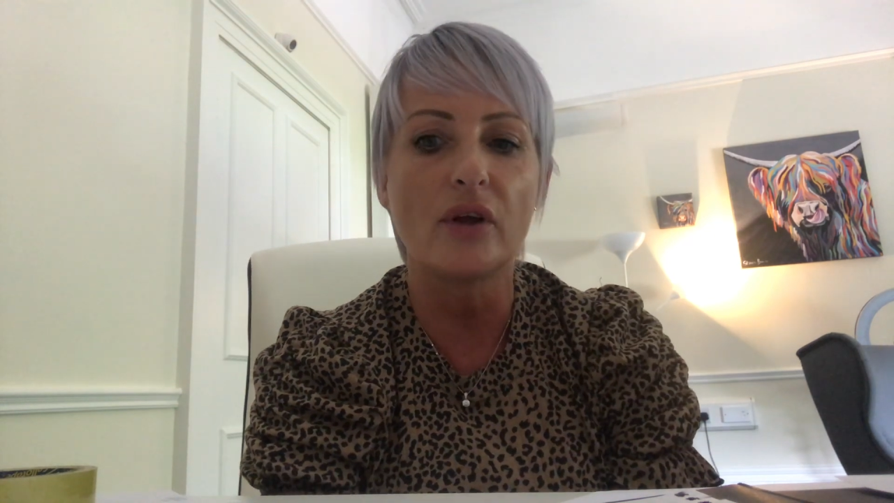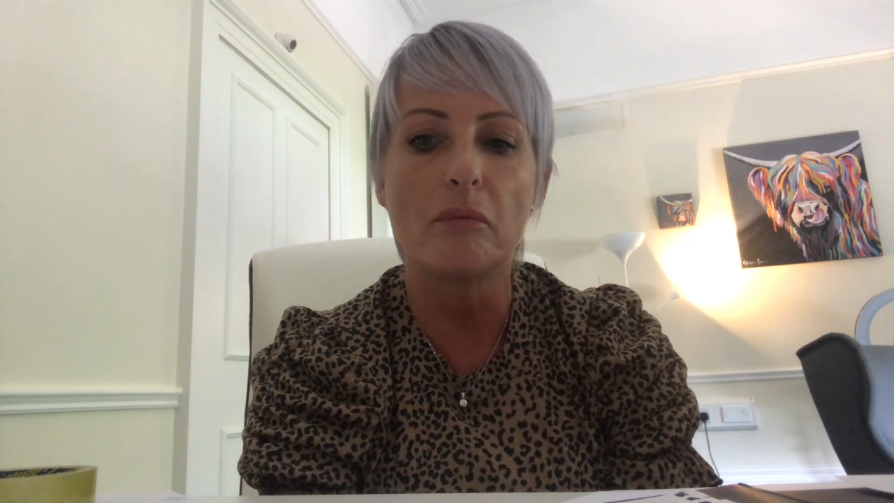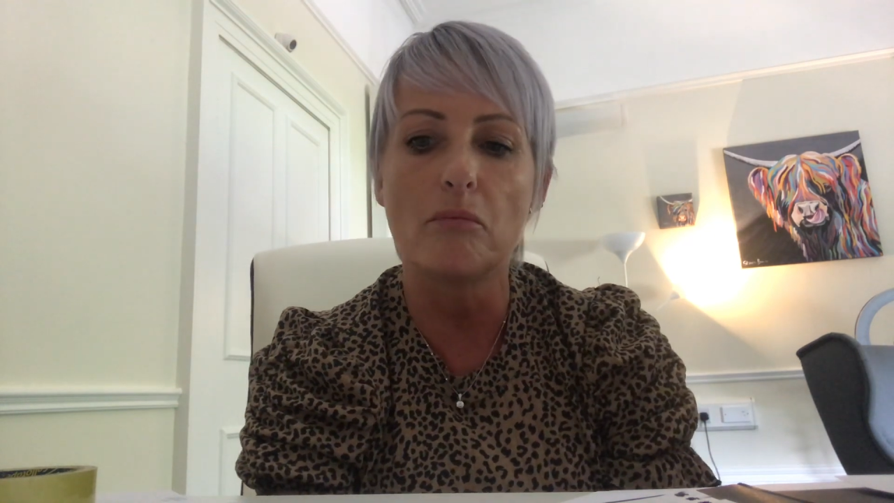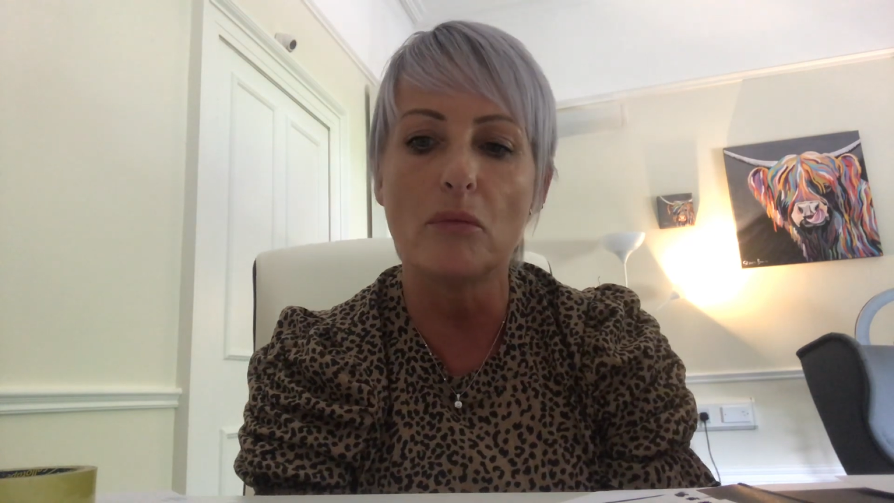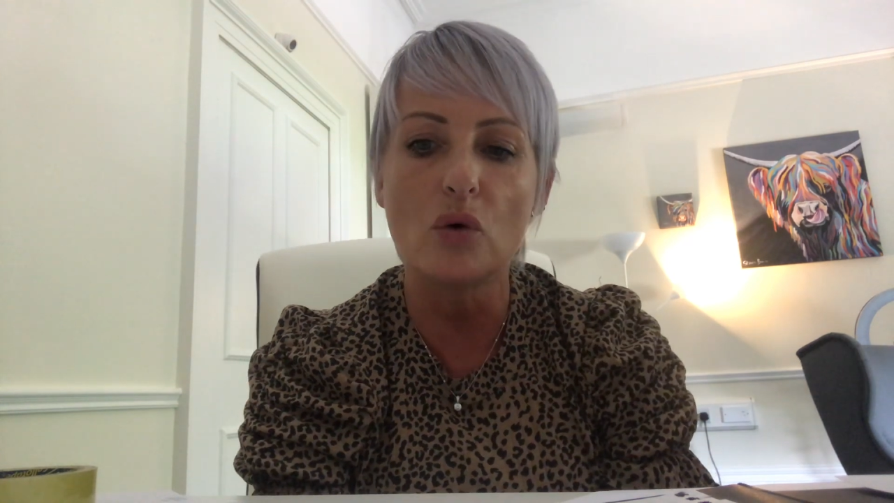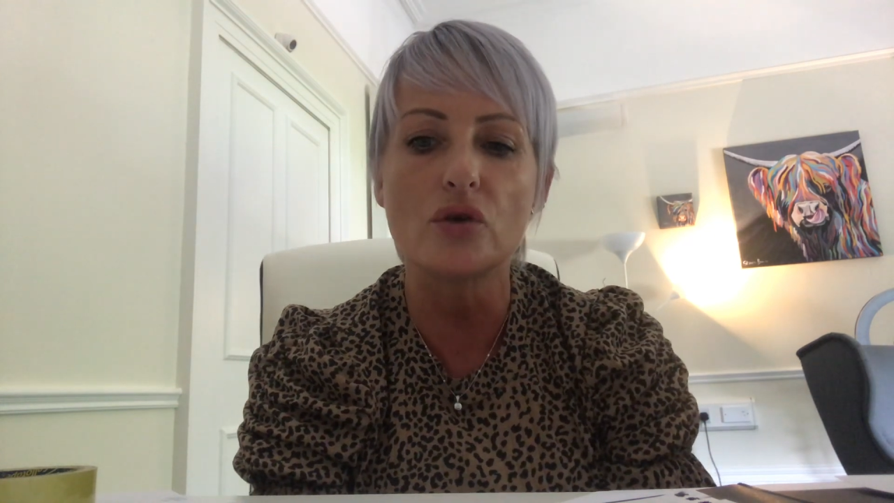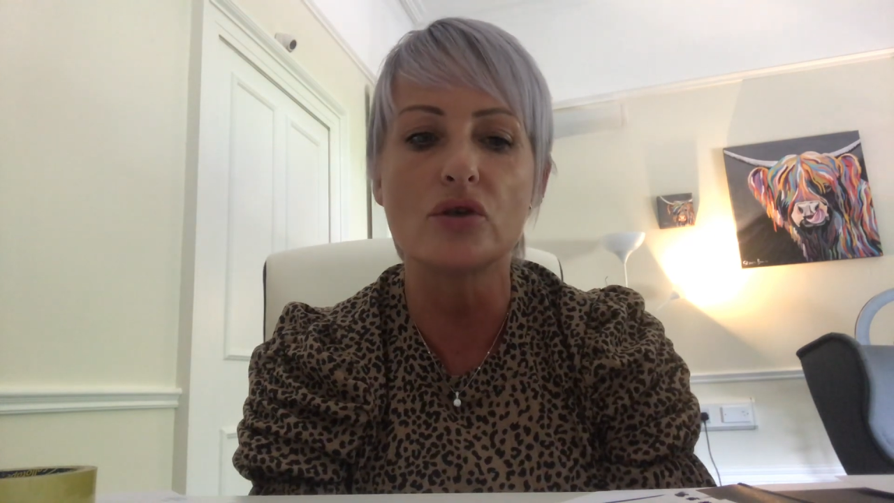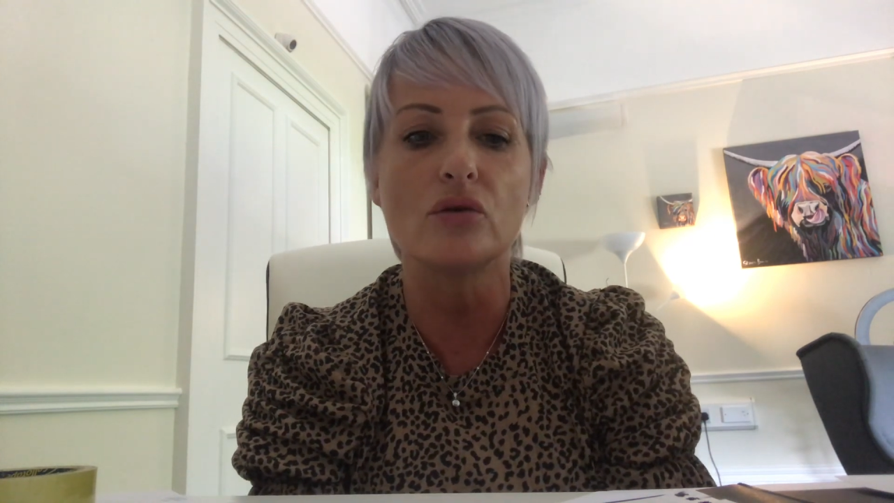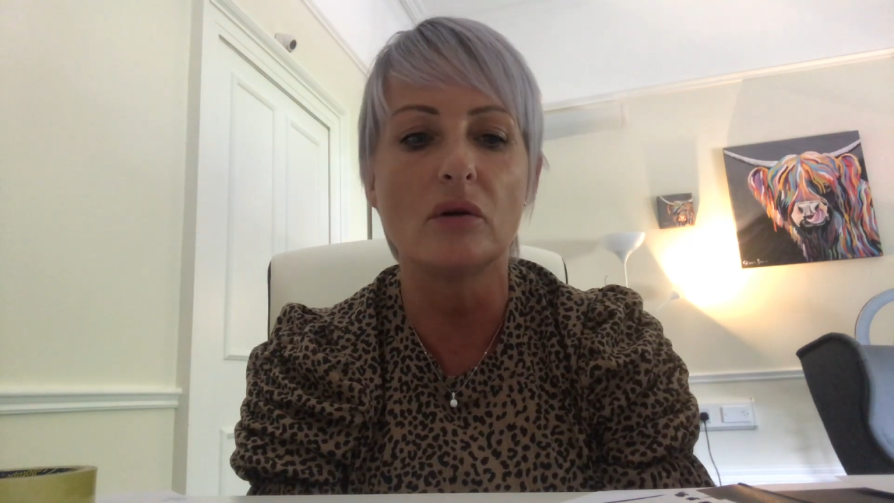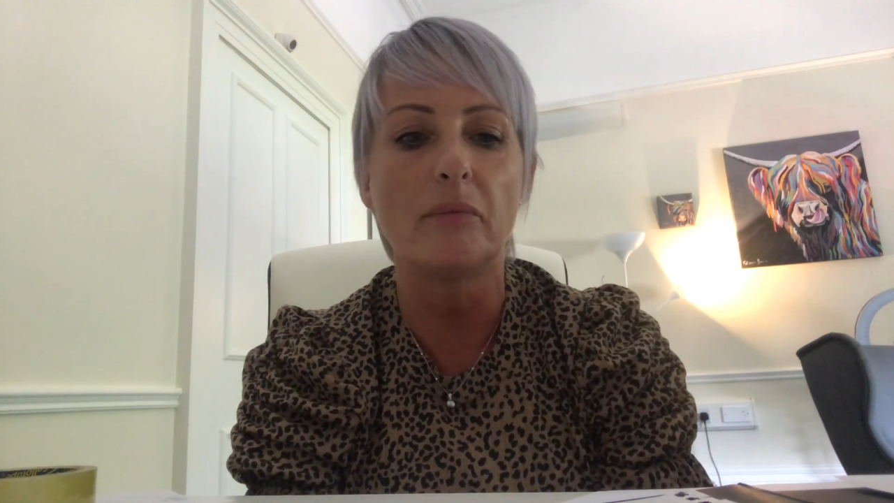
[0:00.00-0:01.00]

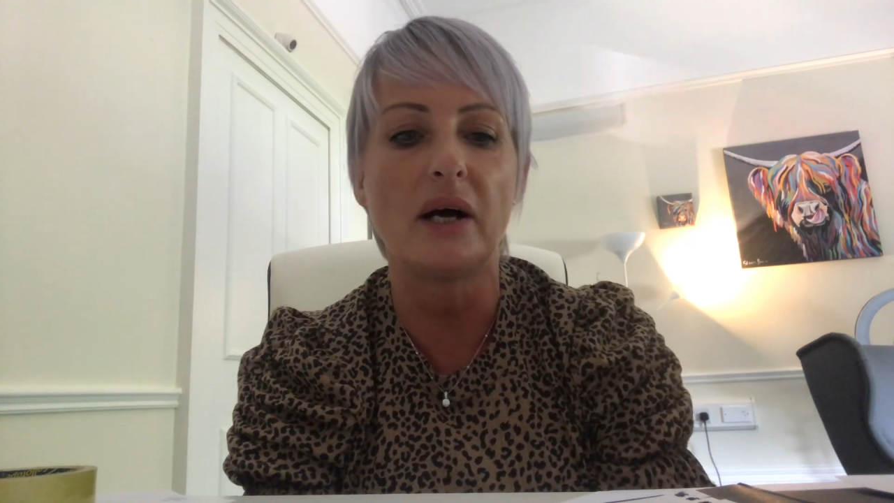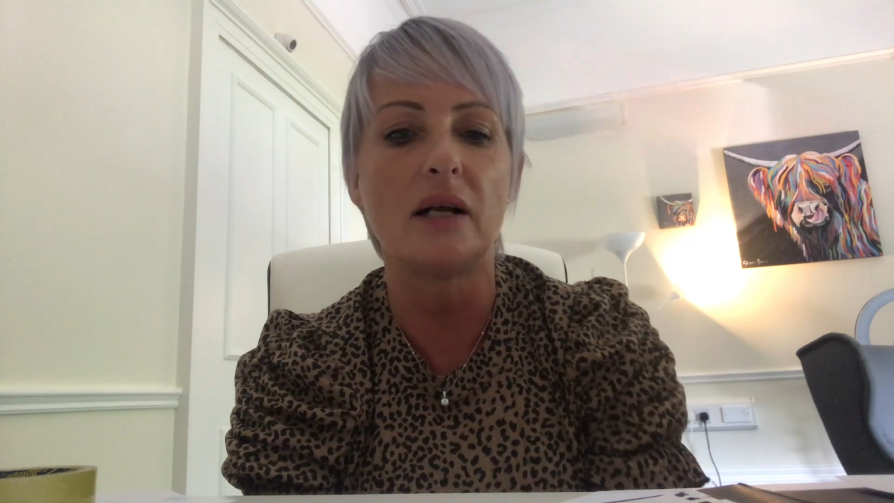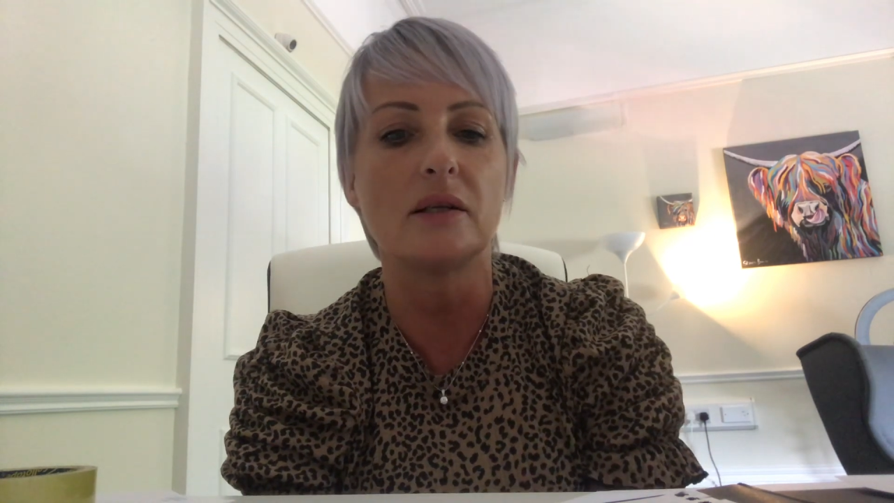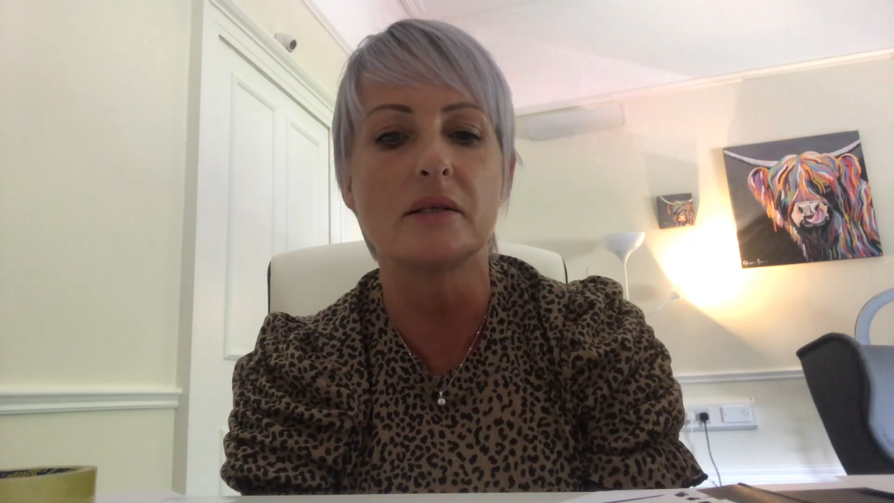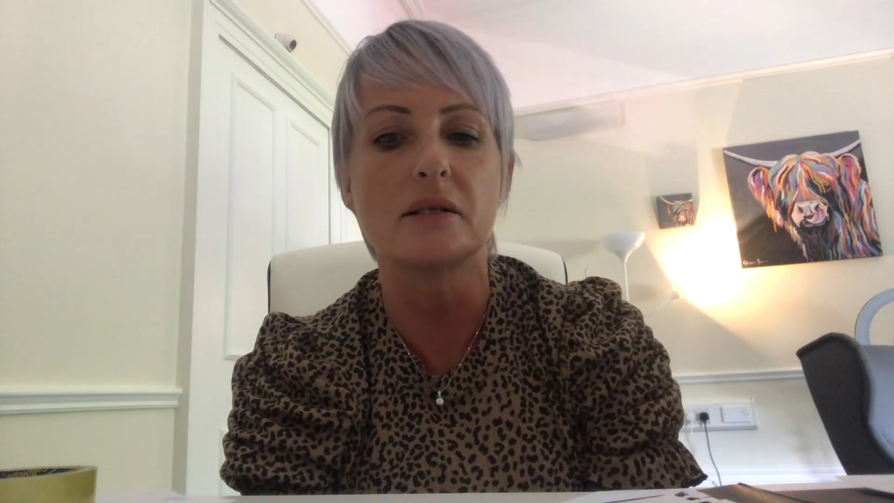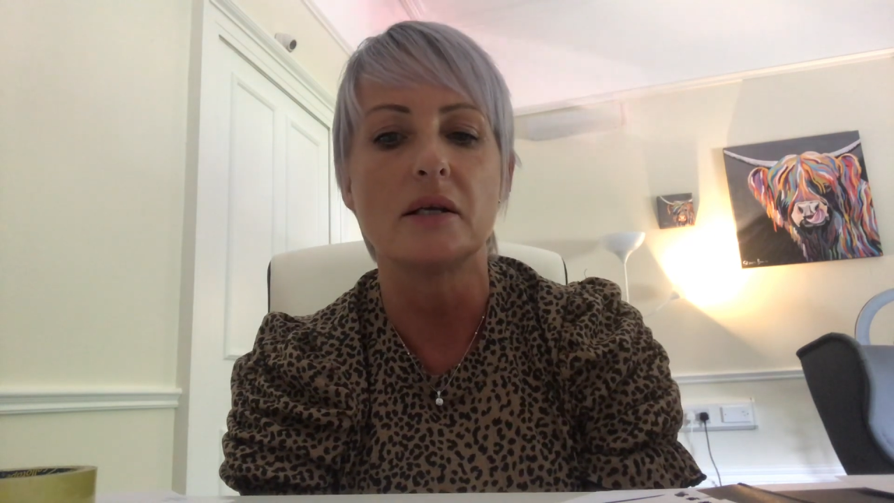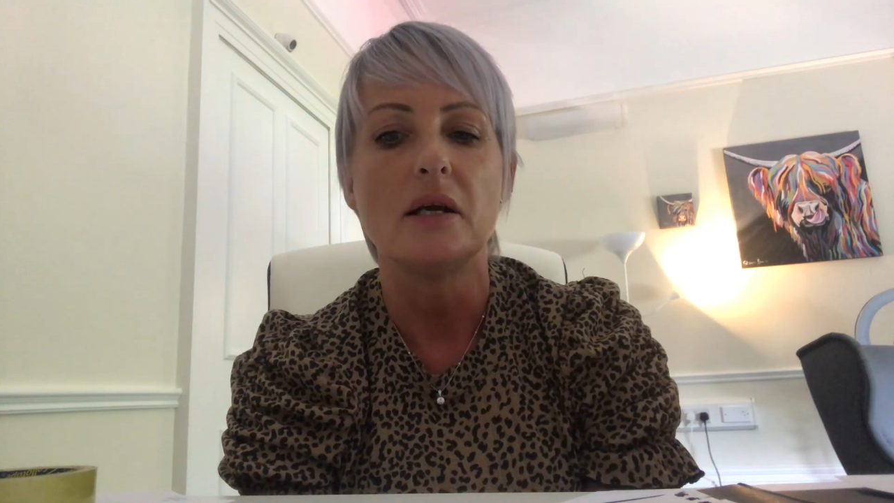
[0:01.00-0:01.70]
emotional imbalance,